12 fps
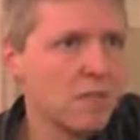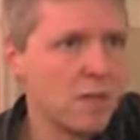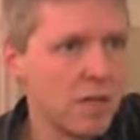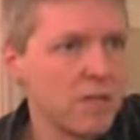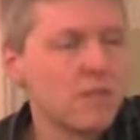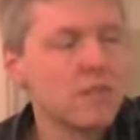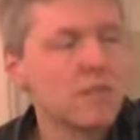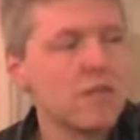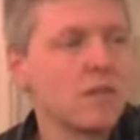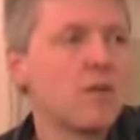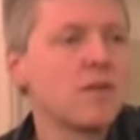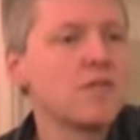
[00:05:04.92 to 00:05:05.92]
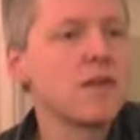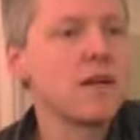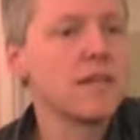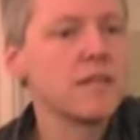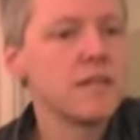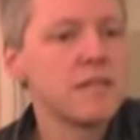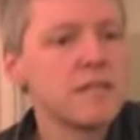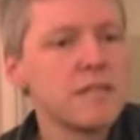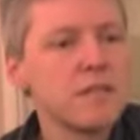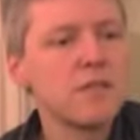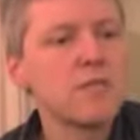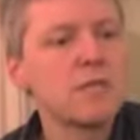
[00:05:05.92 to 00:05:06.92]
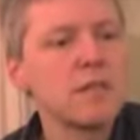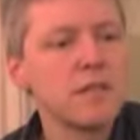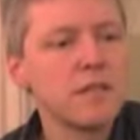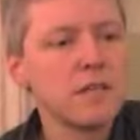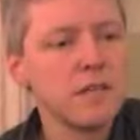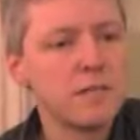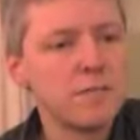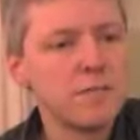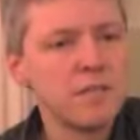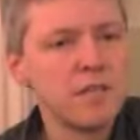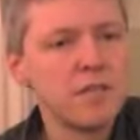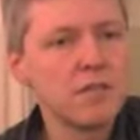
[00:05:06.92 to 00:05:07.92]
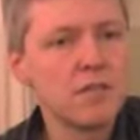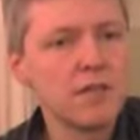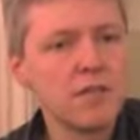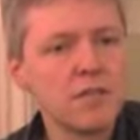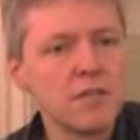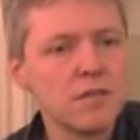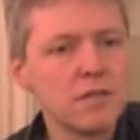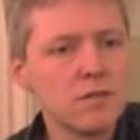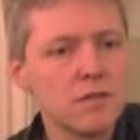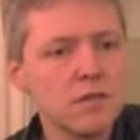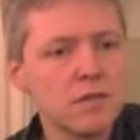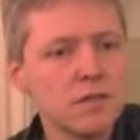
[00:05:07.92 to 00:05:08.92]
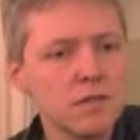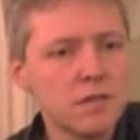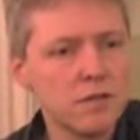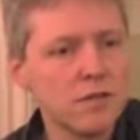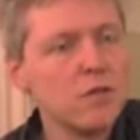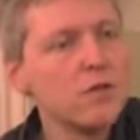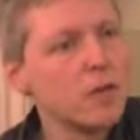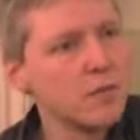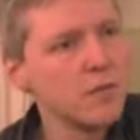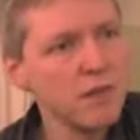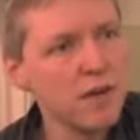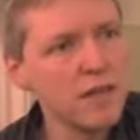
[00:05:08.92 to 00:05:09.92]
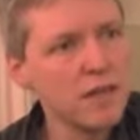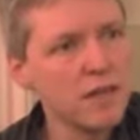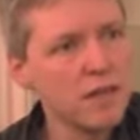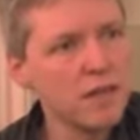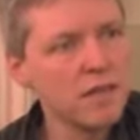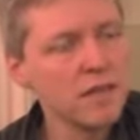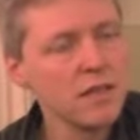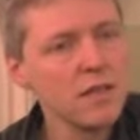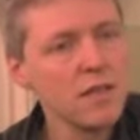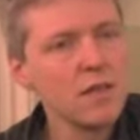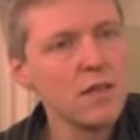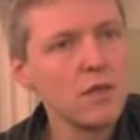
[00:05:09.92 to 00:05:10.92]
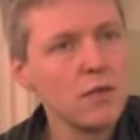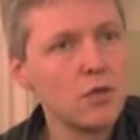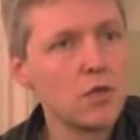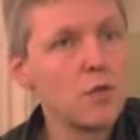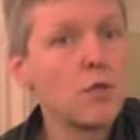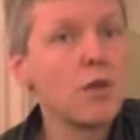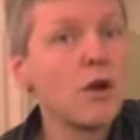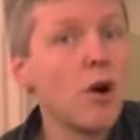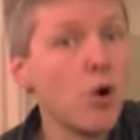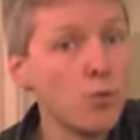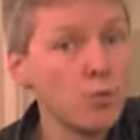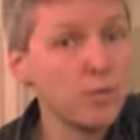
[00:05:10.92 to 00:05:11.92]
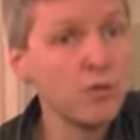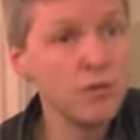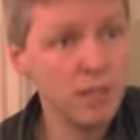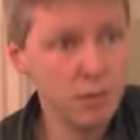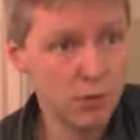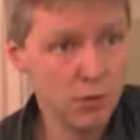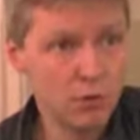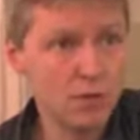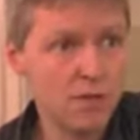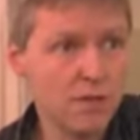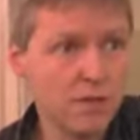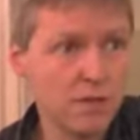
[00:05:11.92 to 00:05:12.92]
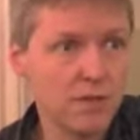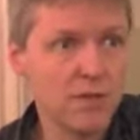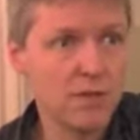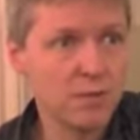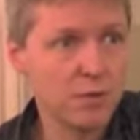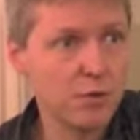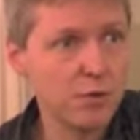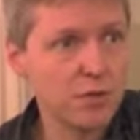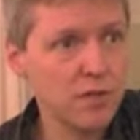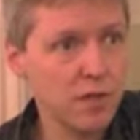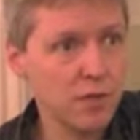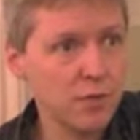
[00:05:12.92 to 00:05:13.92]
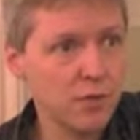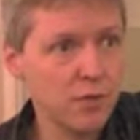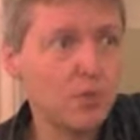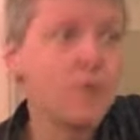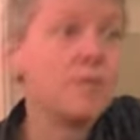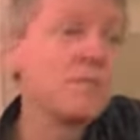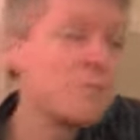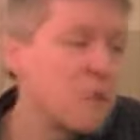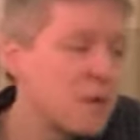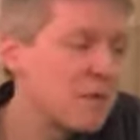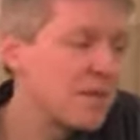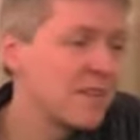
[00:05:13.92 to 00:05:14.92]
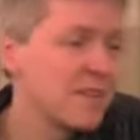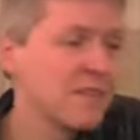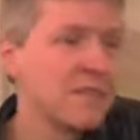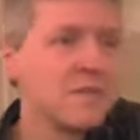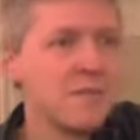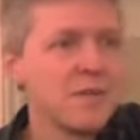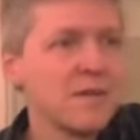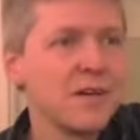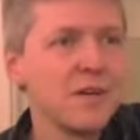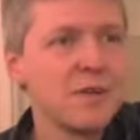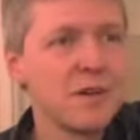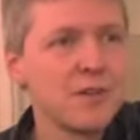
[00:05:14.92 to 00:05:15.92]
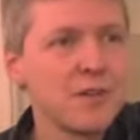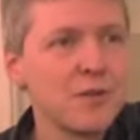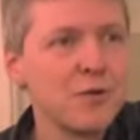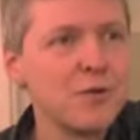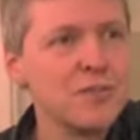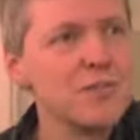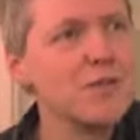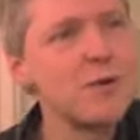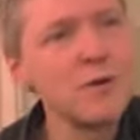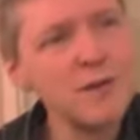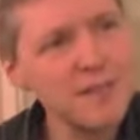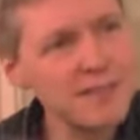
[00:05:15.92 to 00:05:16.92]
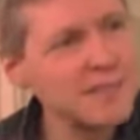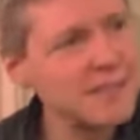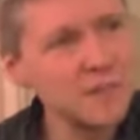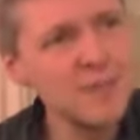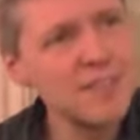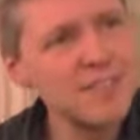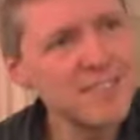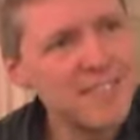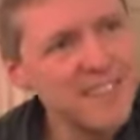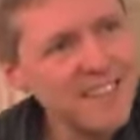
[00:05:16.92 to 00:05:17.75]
But one of the ideas that will be integrated to the new amplifier line, which we will hope to demo as a prototype or maybe as a how's that called, zero series